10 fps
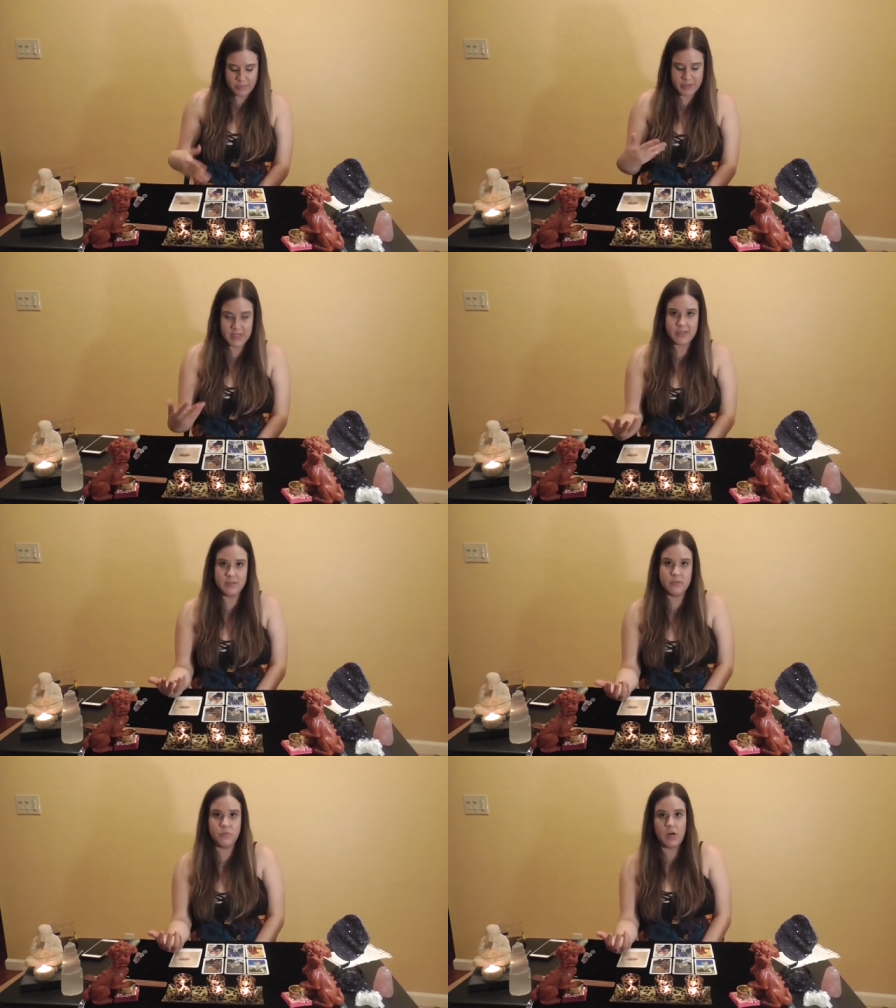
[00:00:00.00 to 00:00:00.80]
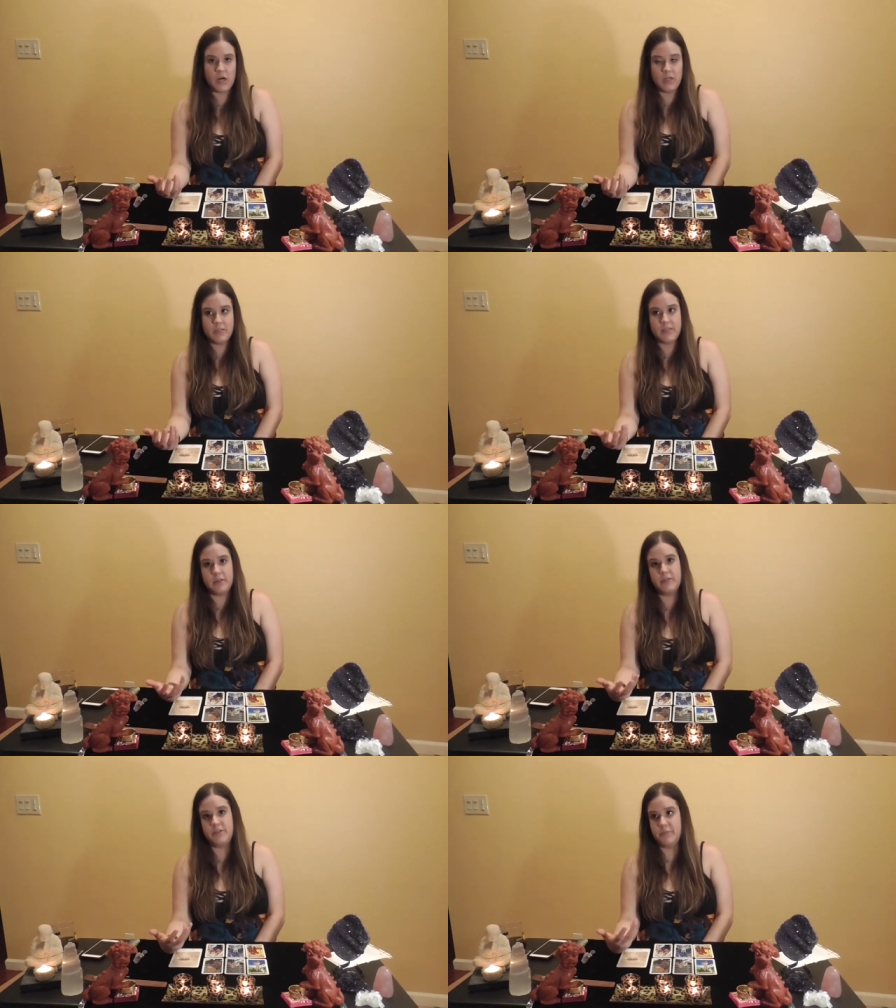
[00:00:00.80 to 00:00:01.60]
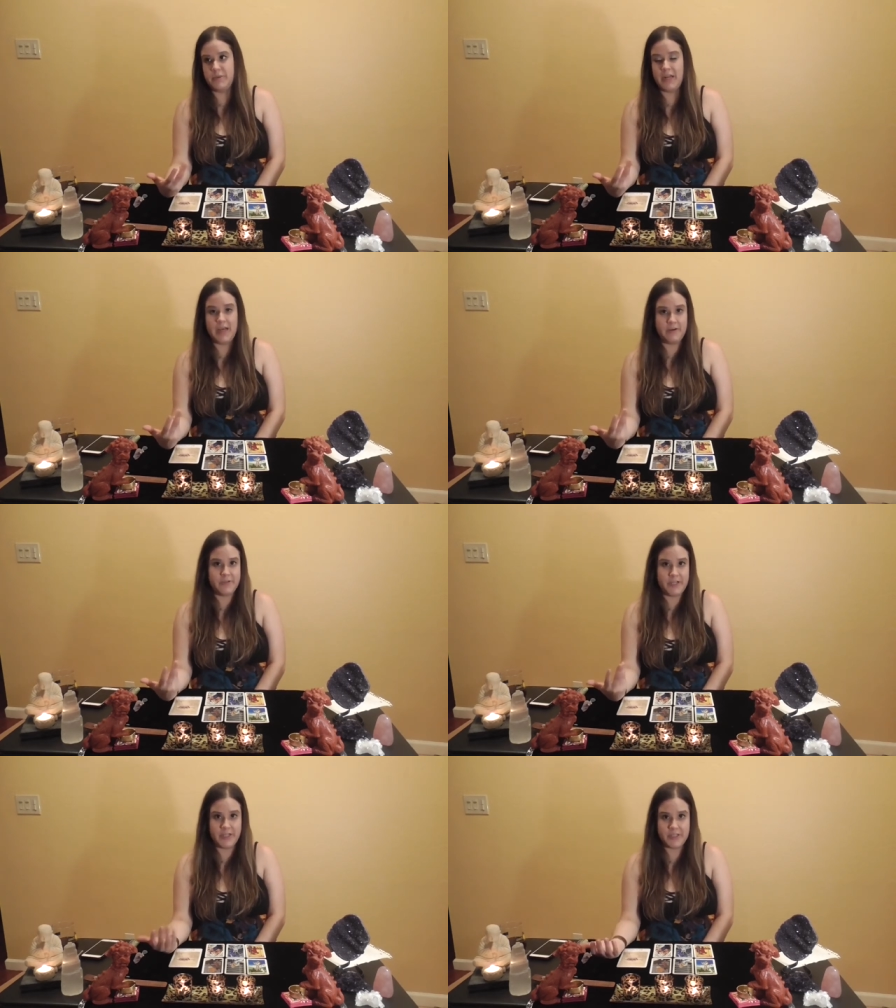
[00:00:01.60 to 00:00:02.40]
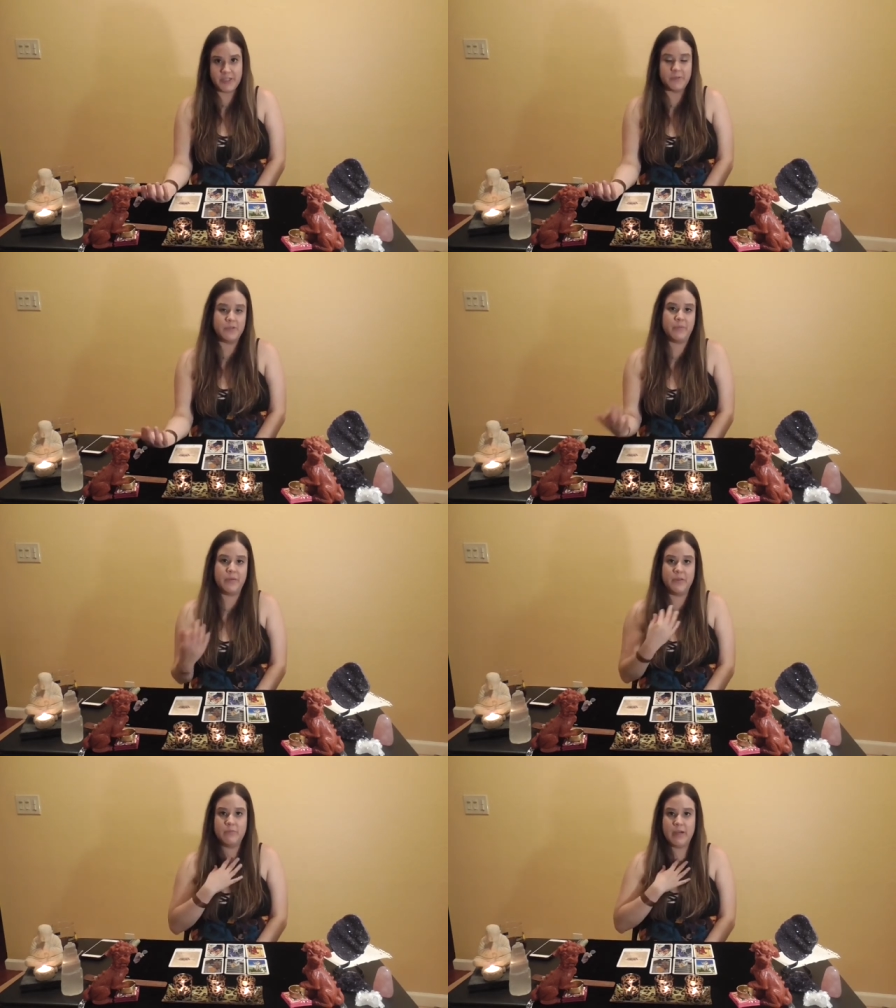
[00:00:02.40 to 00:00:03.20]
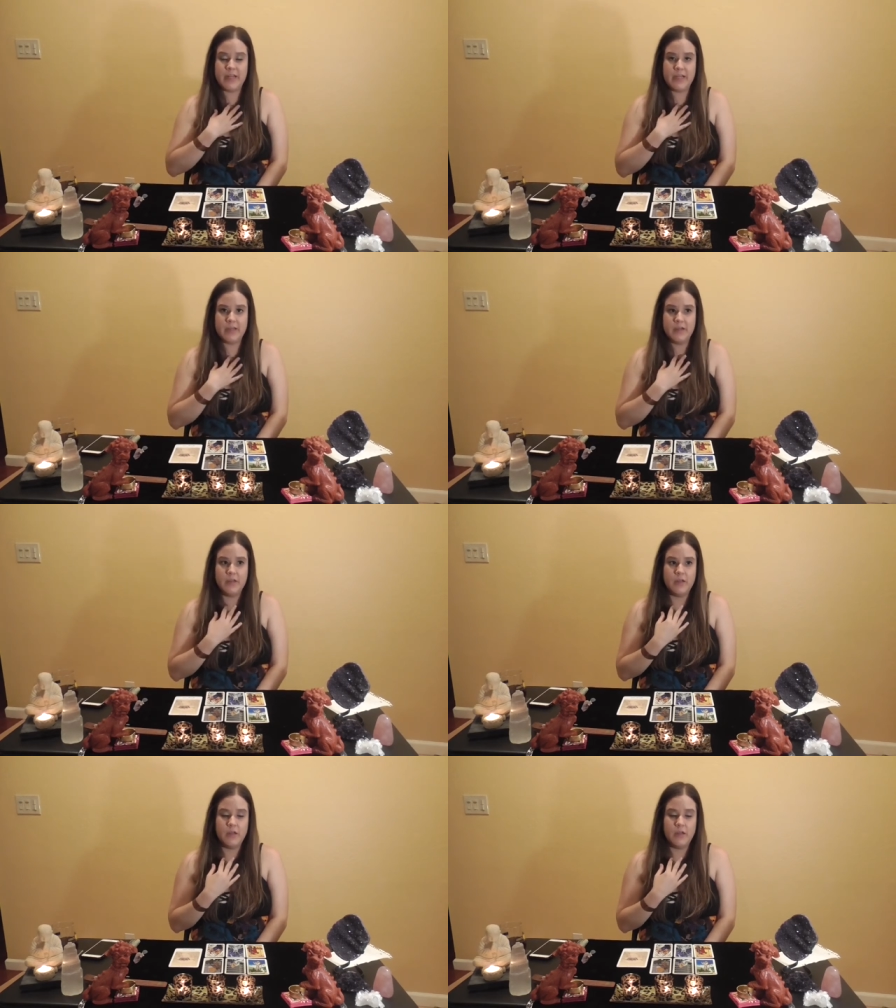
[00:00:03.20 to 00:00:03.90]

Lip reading: And because it's wands, it could just be an energetic shift. So maybe they're waiting